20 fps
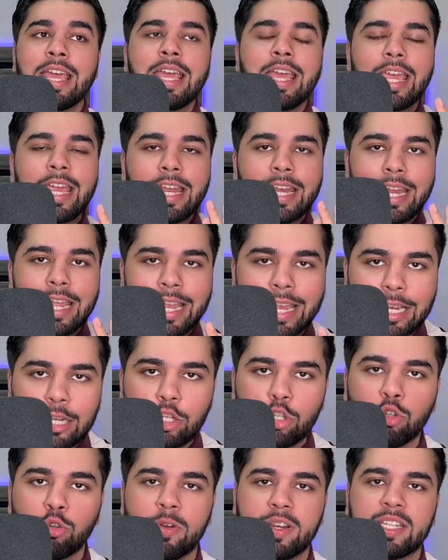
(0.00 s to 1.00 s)
in
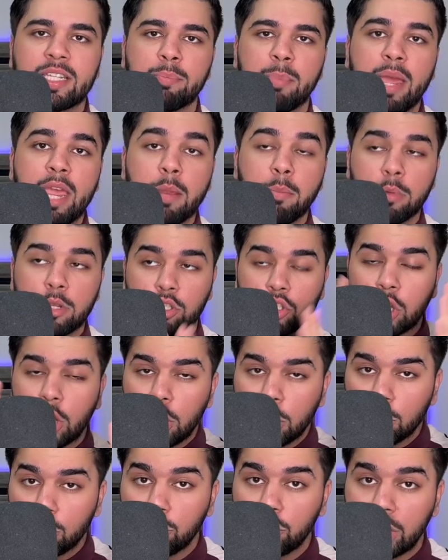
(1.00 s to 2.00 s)
interest payments
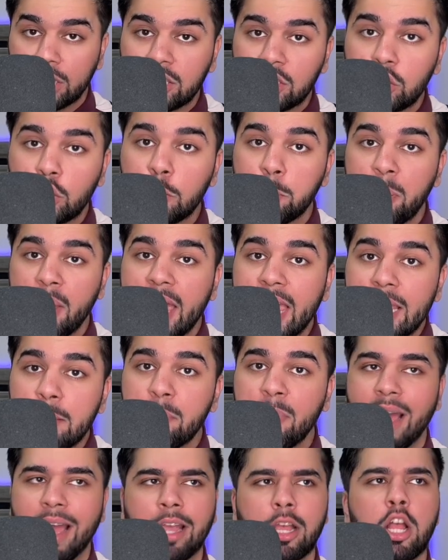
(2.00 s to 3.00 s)
just to pay
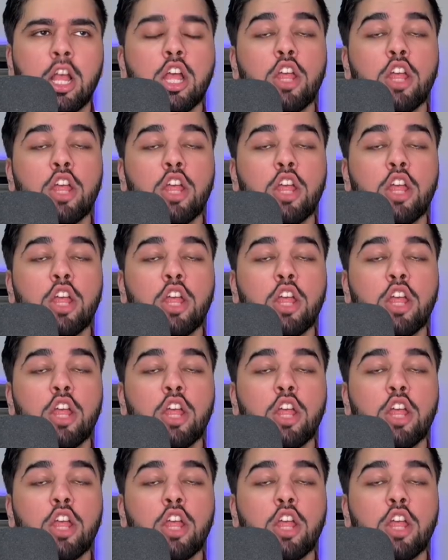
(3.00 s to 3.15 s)
back